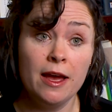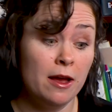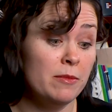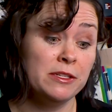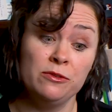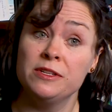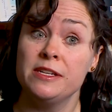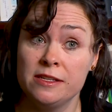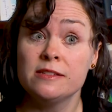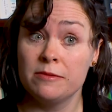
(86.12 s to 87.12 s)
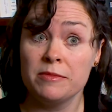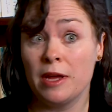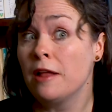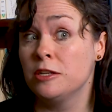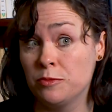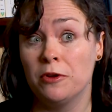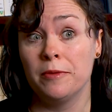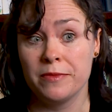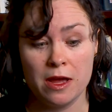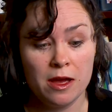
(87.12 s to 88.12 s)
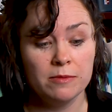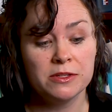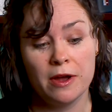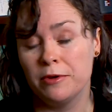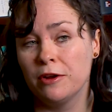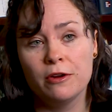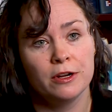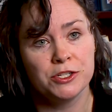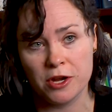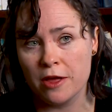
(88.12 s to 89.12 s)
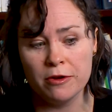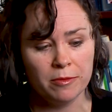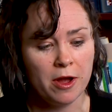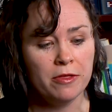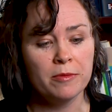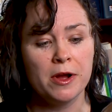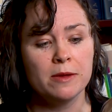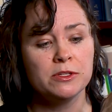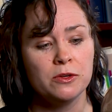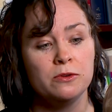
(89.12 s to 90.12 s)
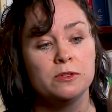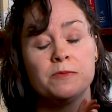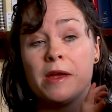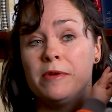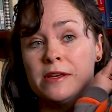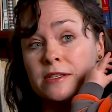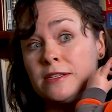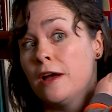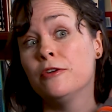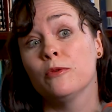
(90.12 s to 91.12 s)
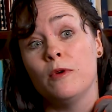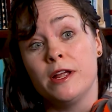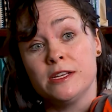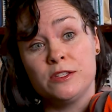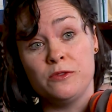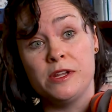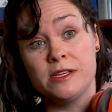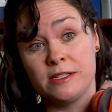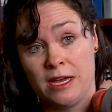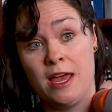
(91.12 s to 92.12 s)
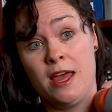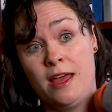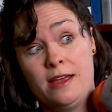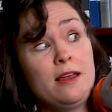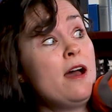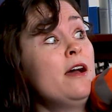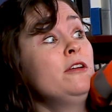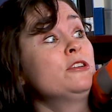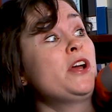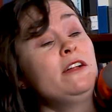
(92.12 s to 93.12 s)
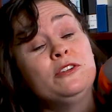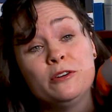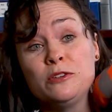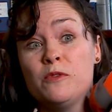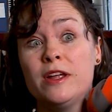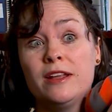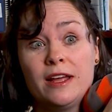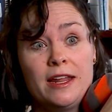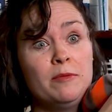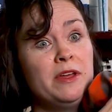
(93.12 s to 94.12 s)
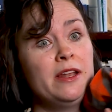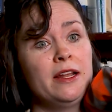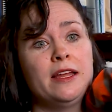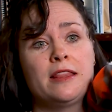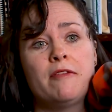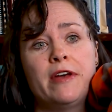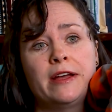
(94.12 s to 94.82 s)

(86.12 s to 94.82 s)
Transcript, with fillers: um, as soon as he's eligible. Um, so I would encourage other other moms whose baby is under one as soon as Uh, your child turns one to get him in and get that